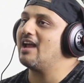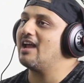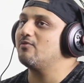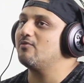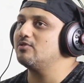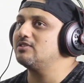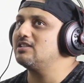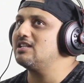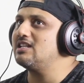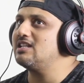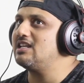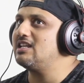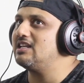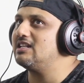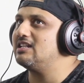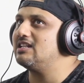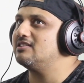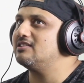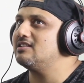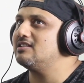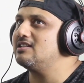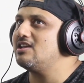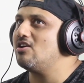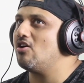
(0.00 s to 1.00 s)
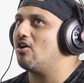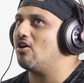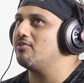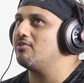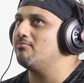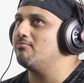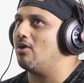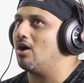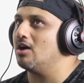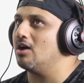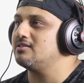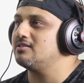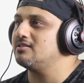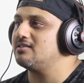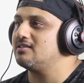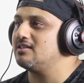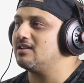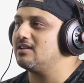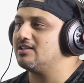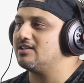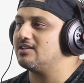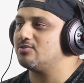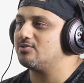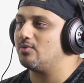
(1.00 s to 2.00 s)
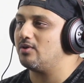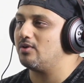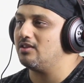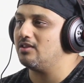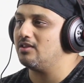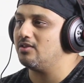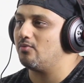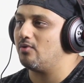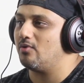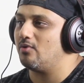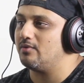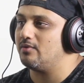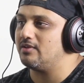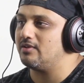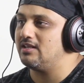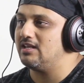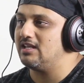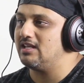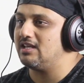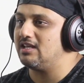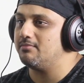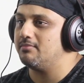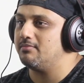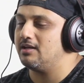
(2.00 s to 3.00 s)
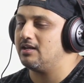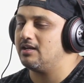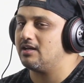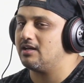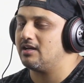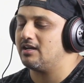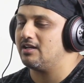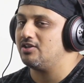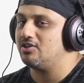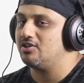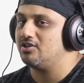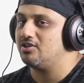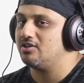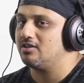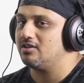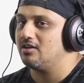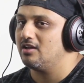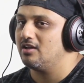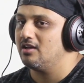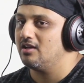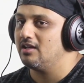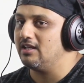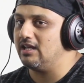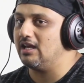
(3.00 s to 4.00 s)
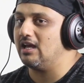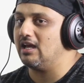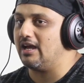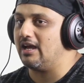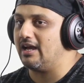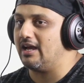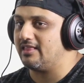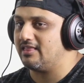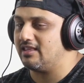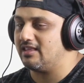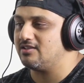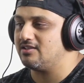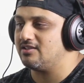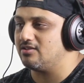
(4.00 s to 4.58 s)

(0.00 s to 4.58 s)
And isn't he on Monster as well? The one with Nicki Minaj? Yeah, I think